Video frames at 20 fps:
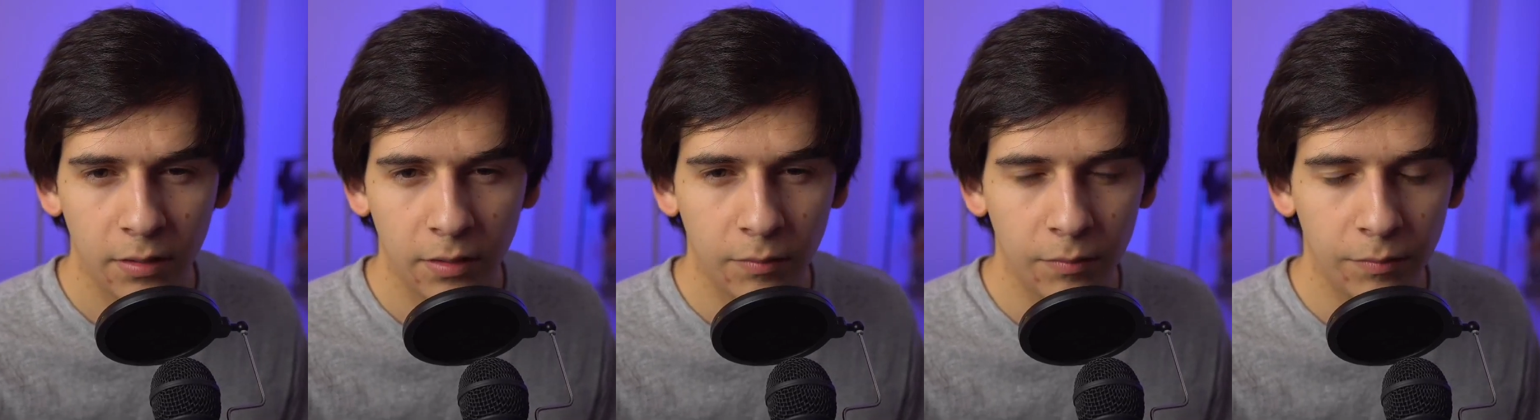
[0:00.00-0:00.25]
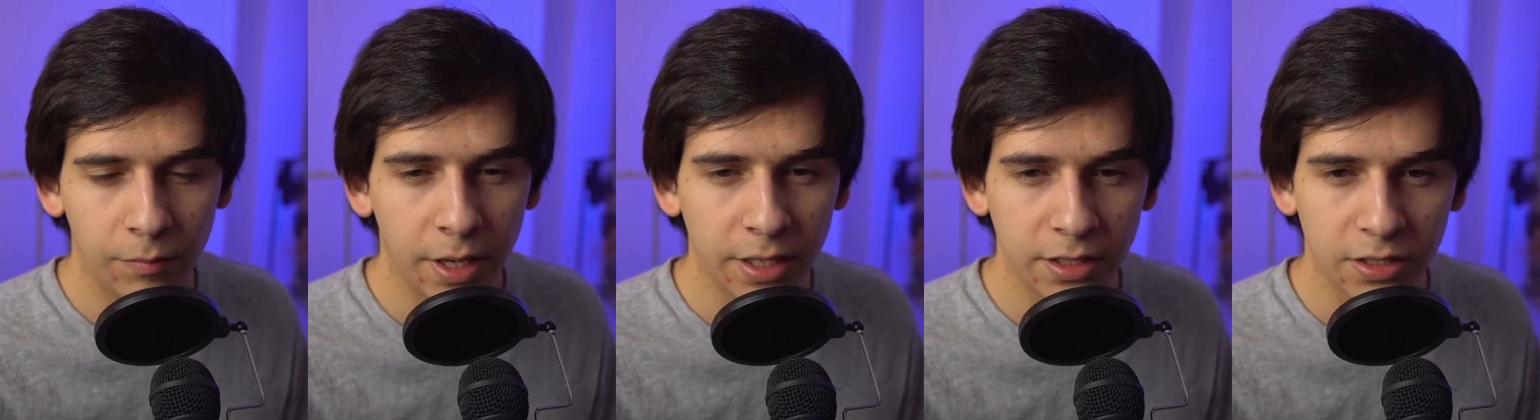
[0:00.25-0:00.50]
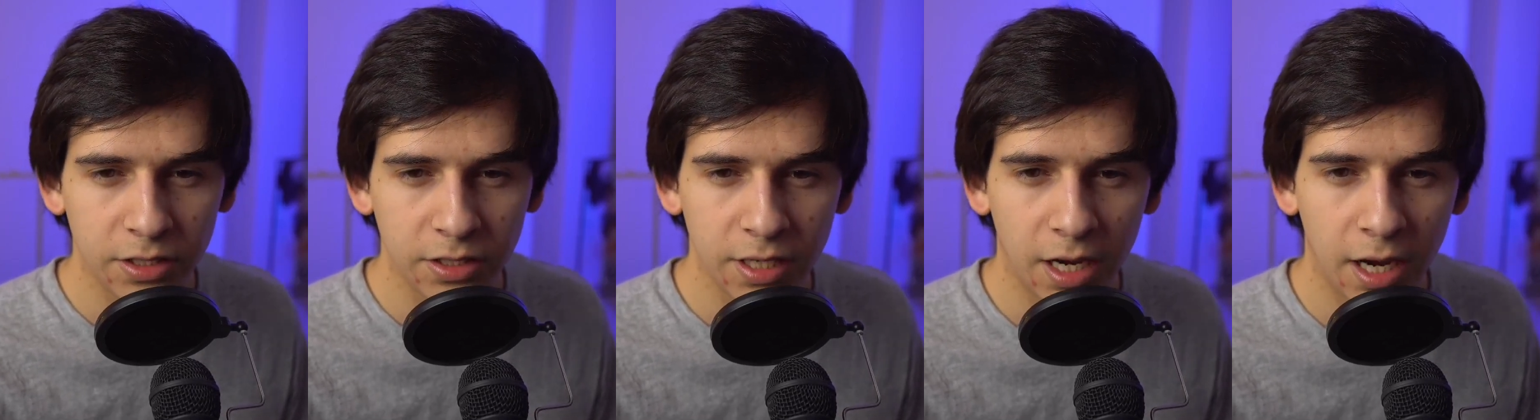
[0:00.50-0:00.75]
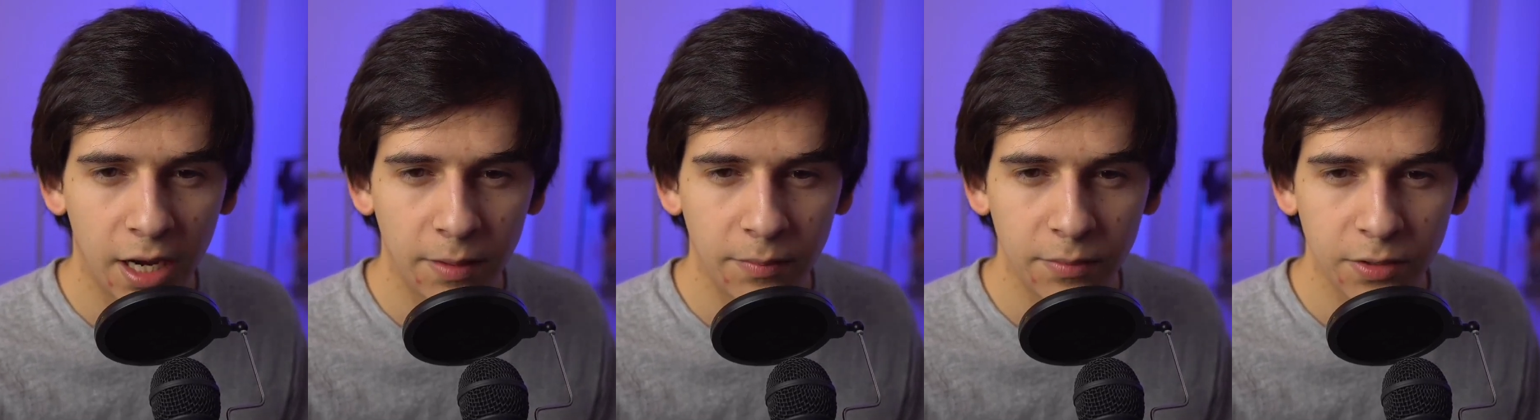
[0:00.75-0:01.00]
much
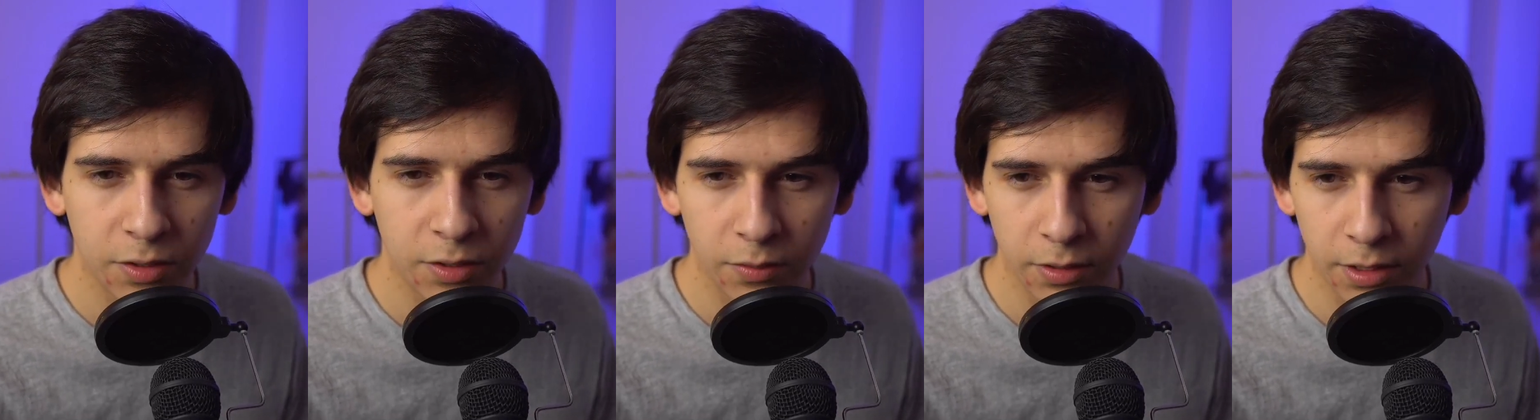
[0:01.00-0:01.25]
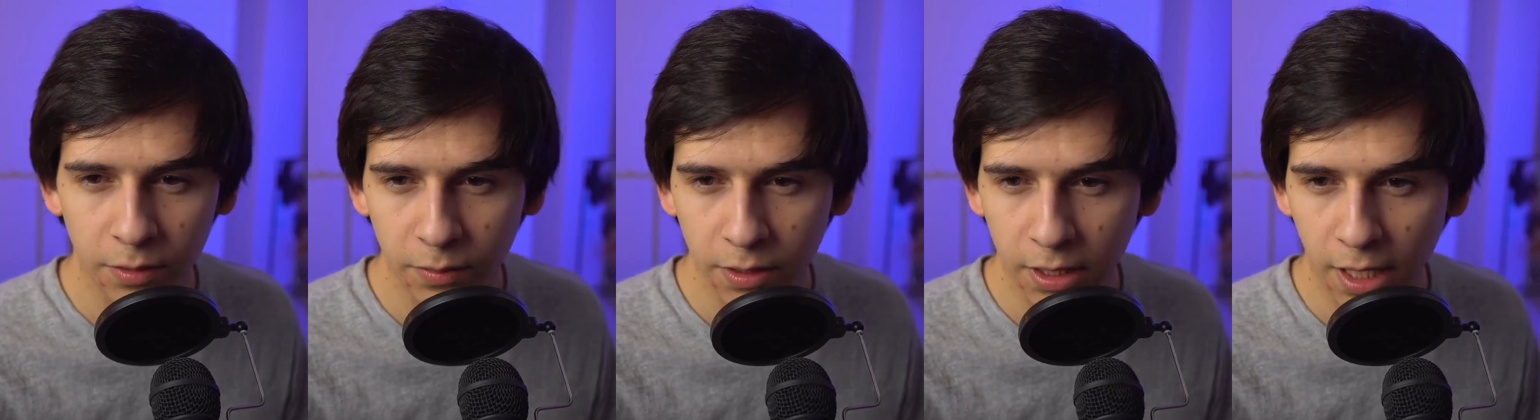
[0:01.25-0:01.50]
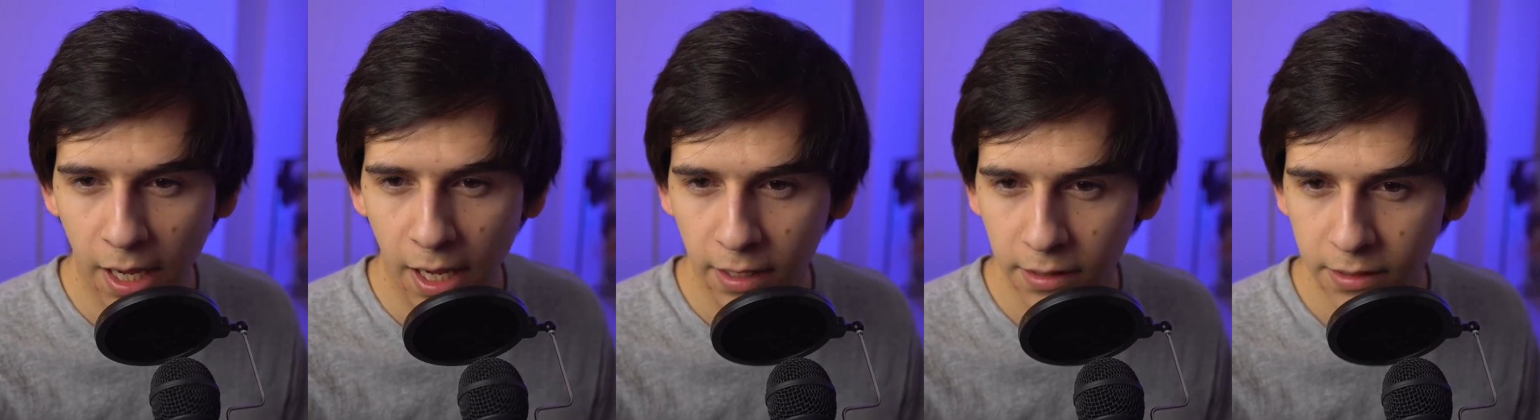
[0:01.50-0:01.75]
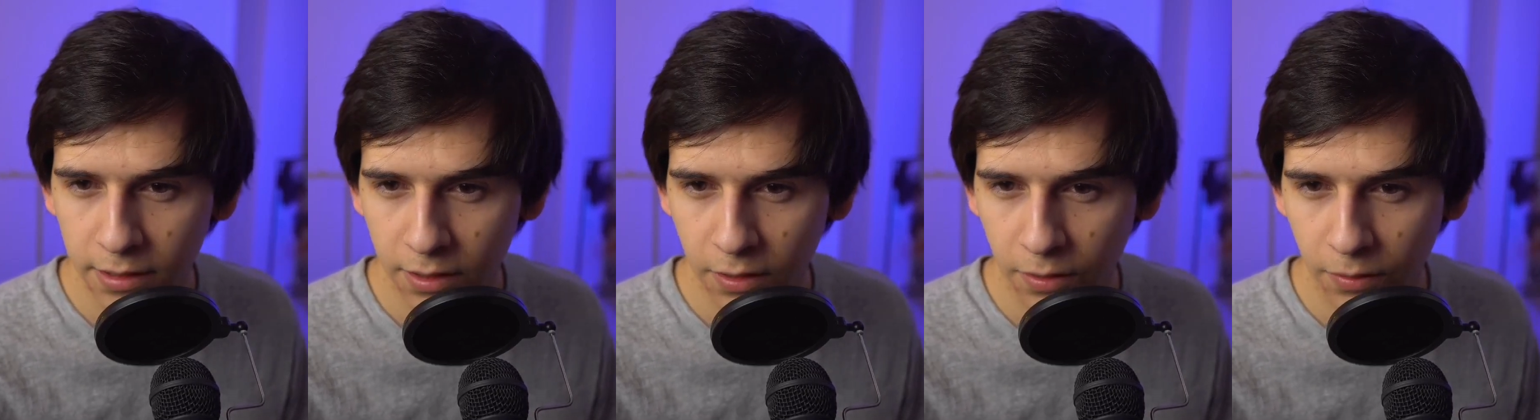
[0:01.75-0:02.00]
time to really
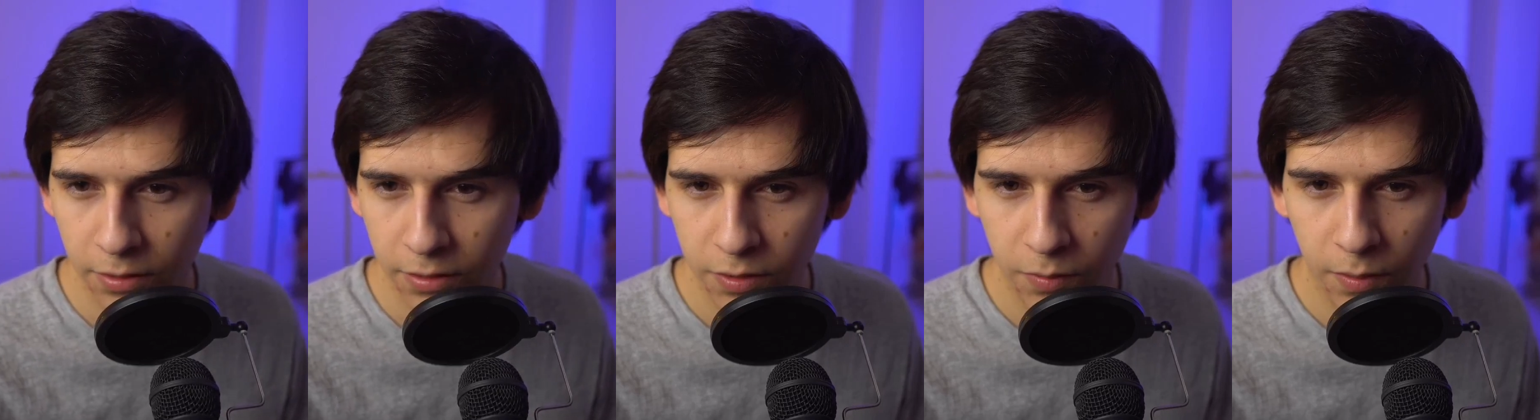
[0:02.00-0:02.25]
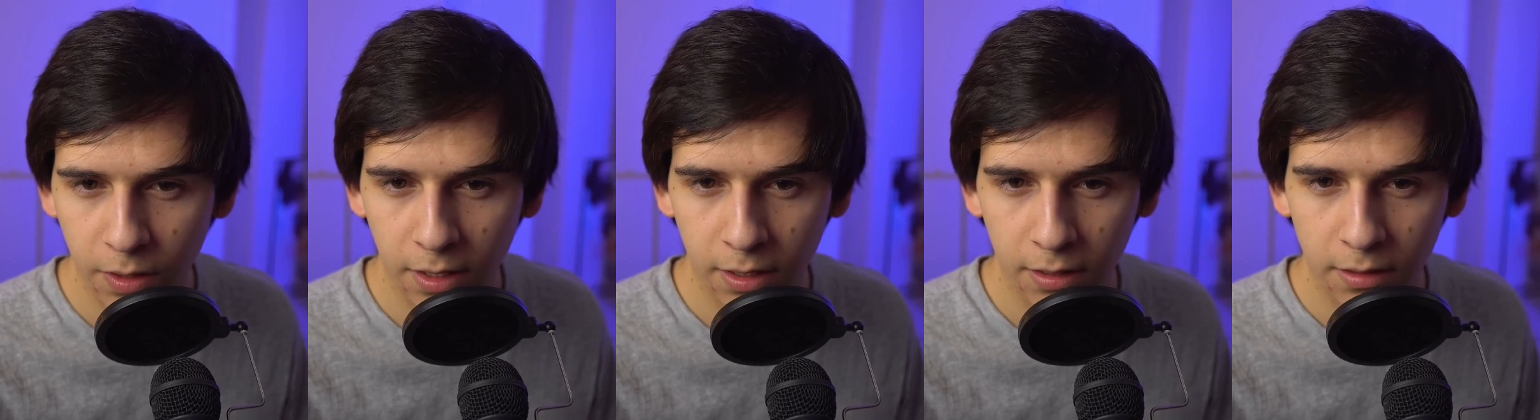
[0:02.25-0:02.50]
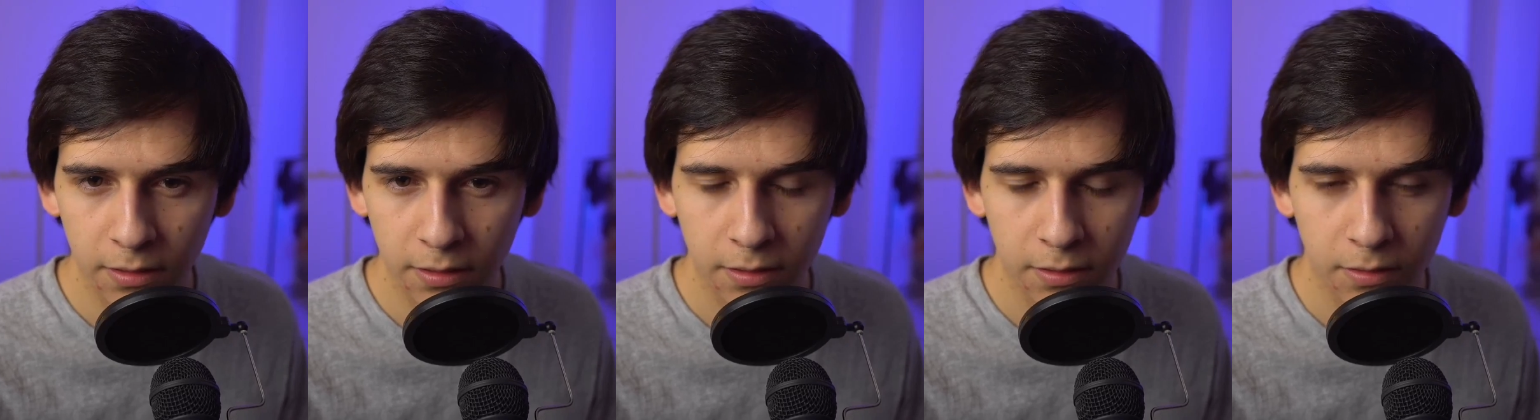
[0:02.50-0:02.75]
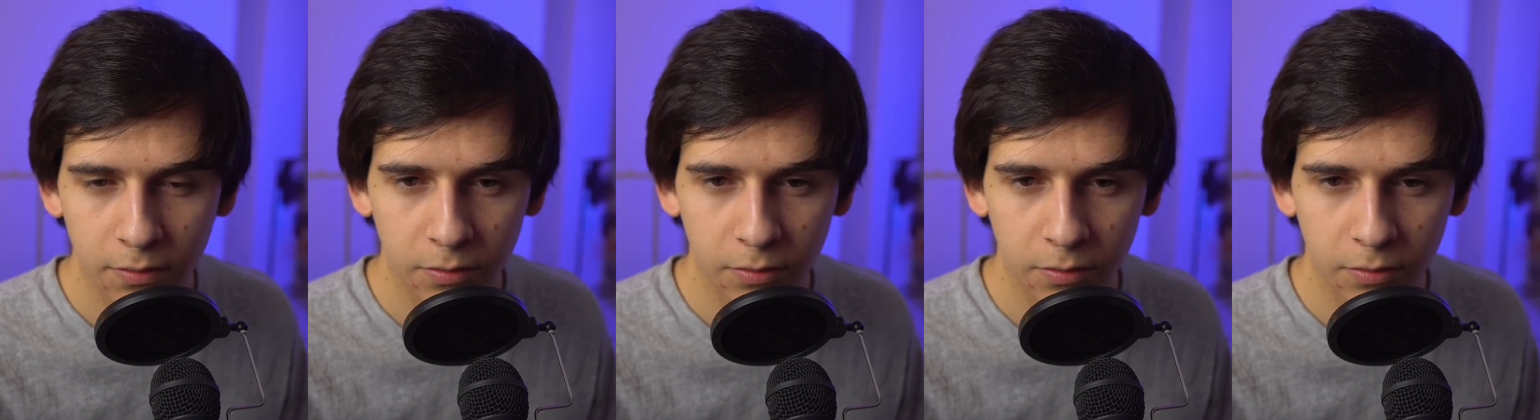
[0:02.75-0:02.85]
relax at all this weekend,